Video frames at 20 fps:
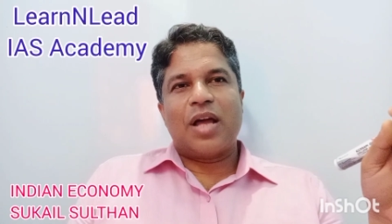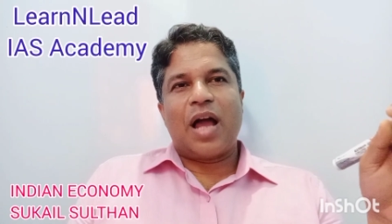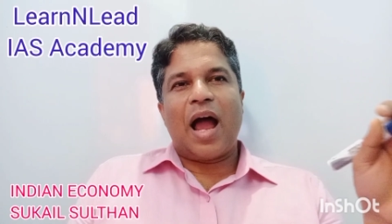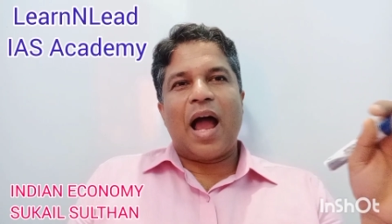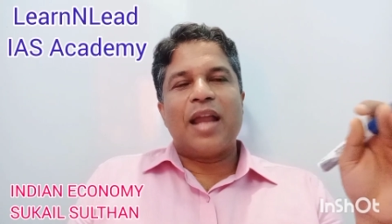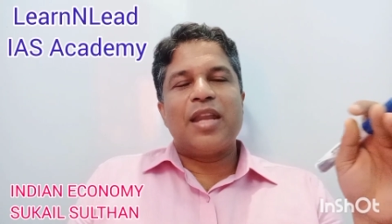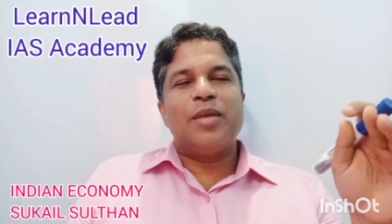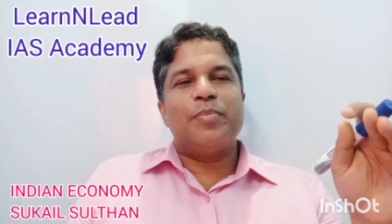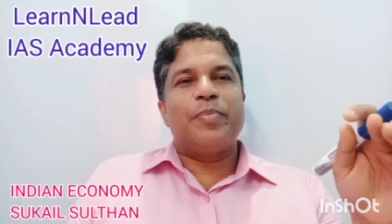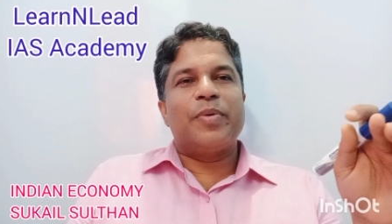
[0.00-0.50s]

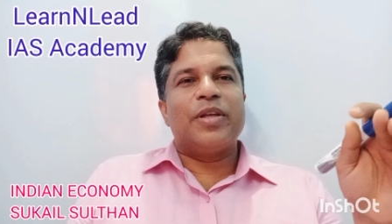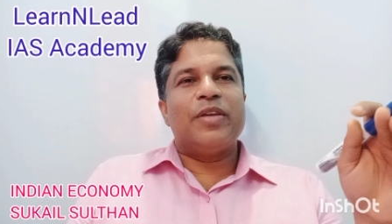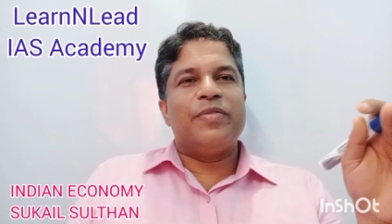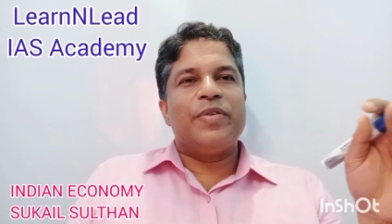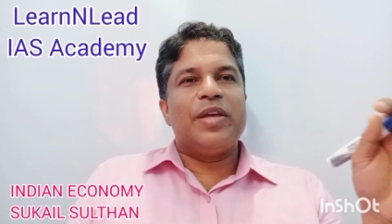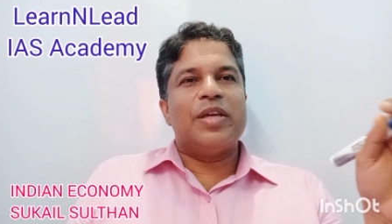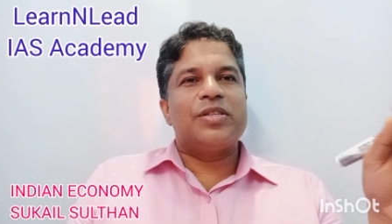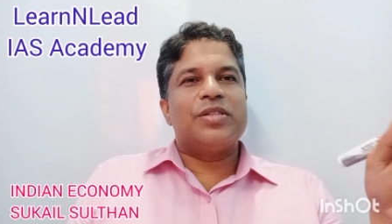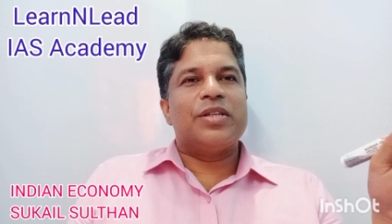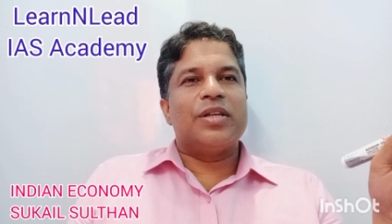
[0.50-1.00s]
and
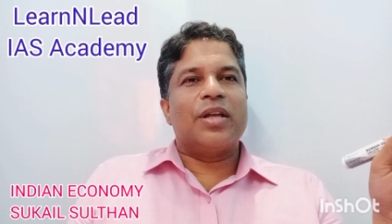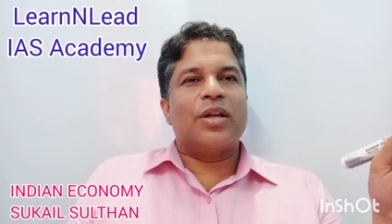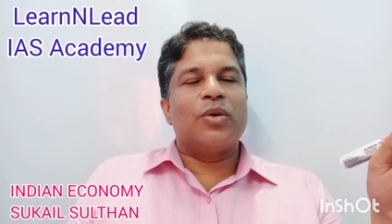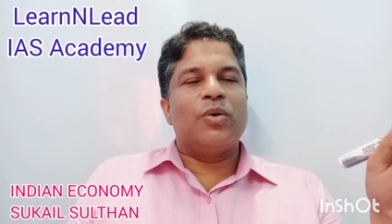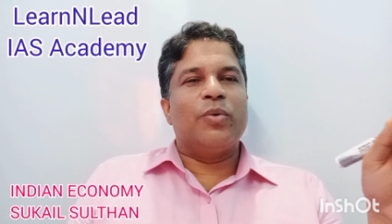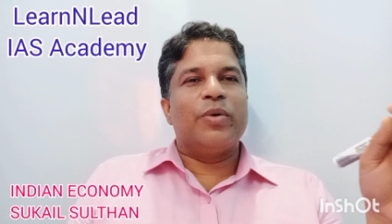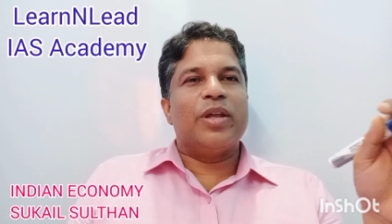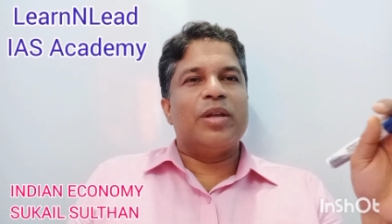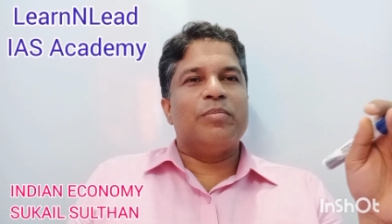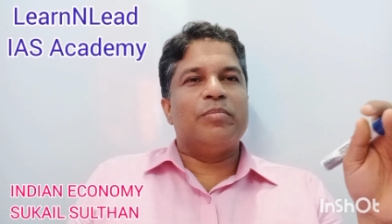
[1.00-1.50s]
previous year
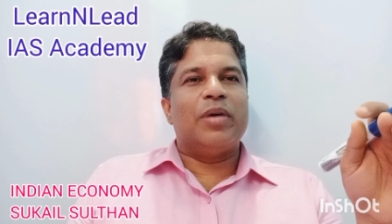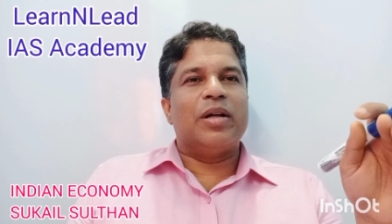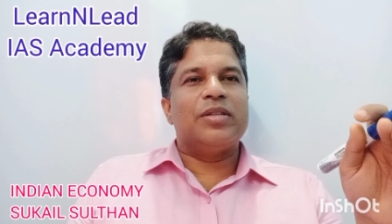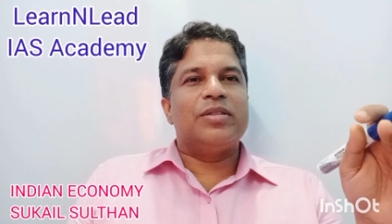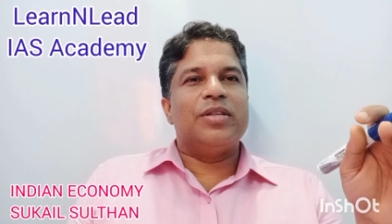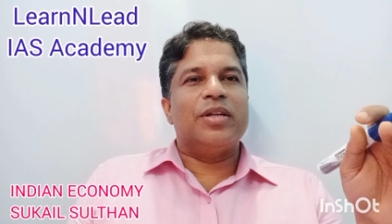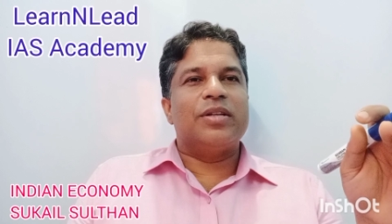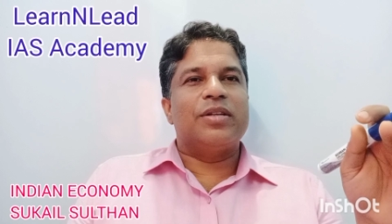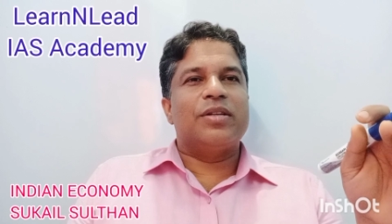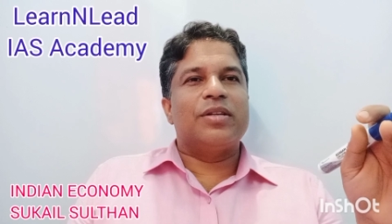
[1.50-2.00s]
union
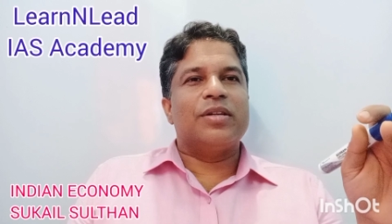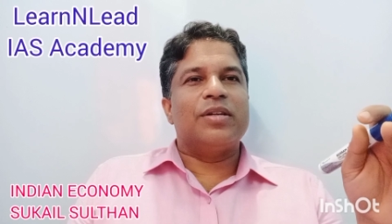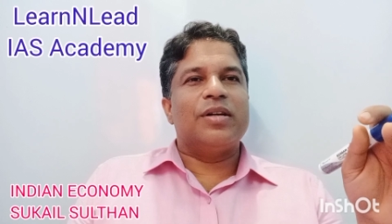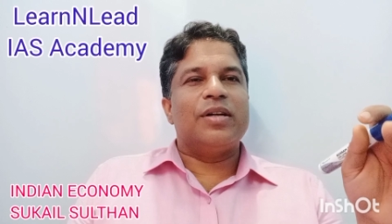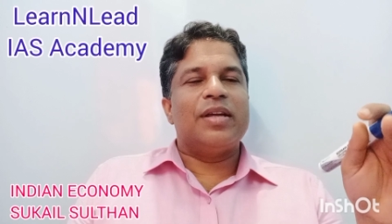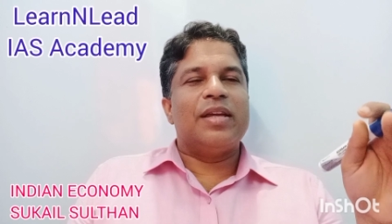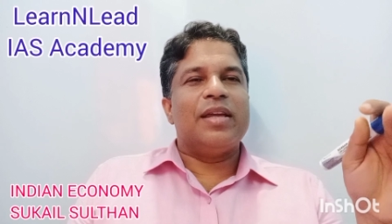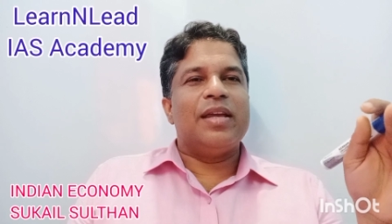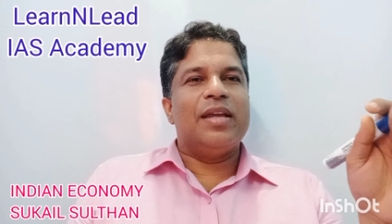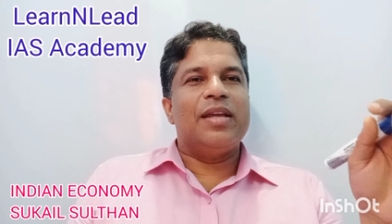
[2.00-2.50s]
budget
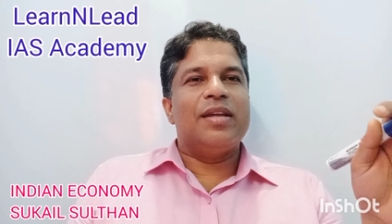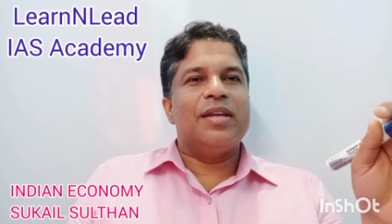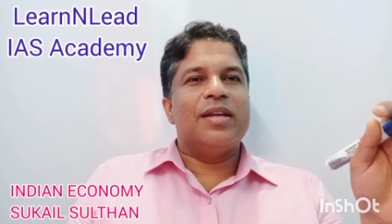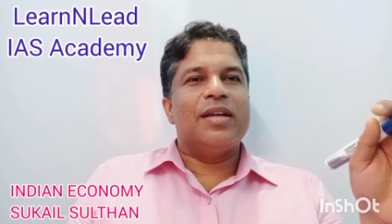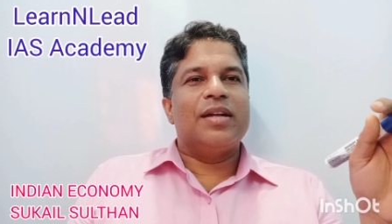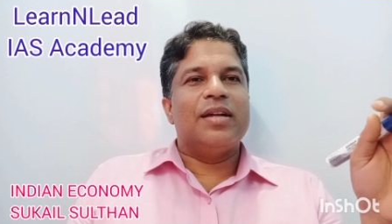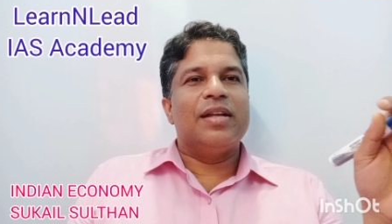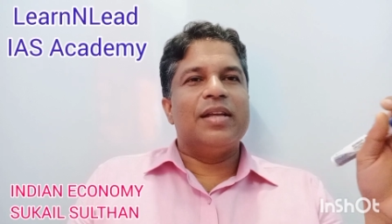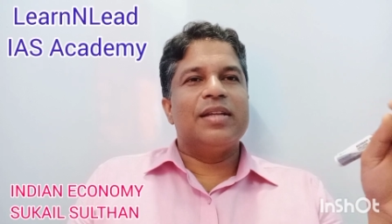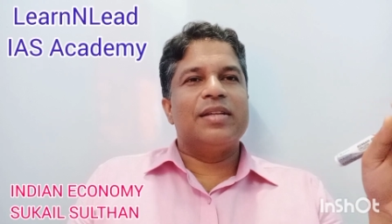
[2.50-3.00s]

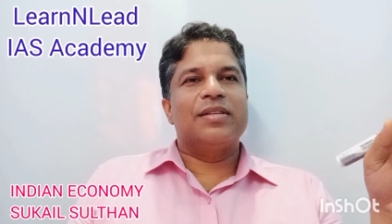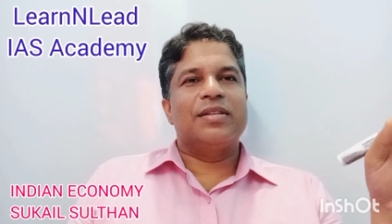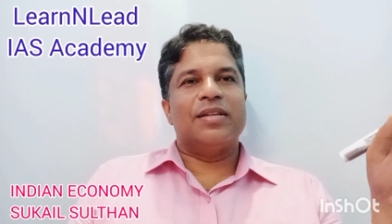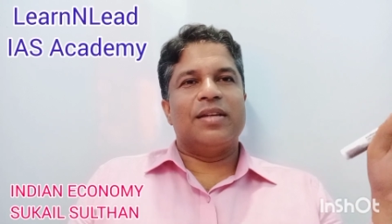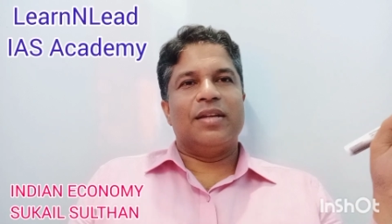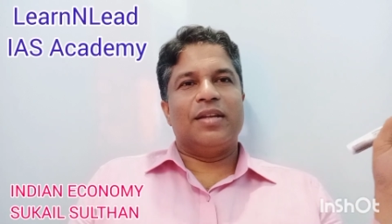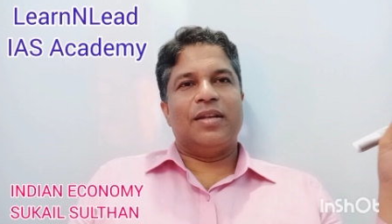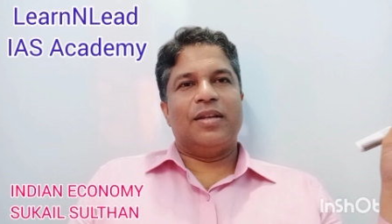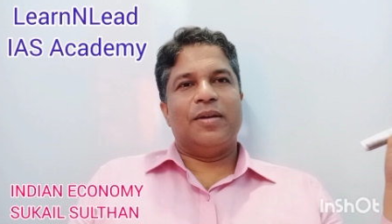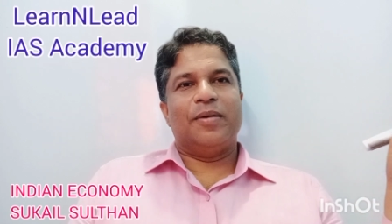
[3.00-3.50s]
in
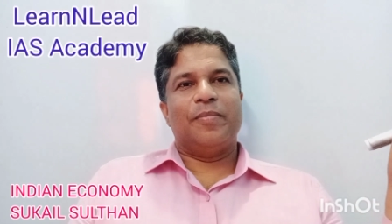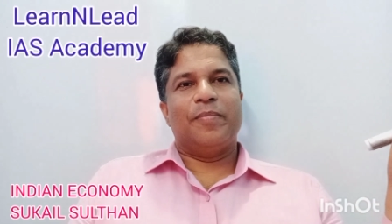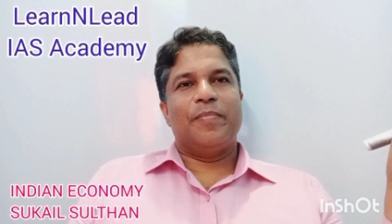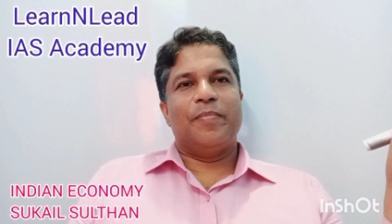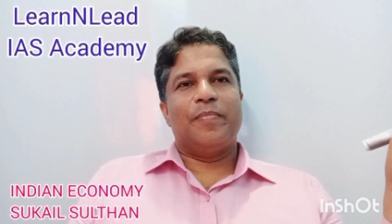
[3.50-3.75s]
detail.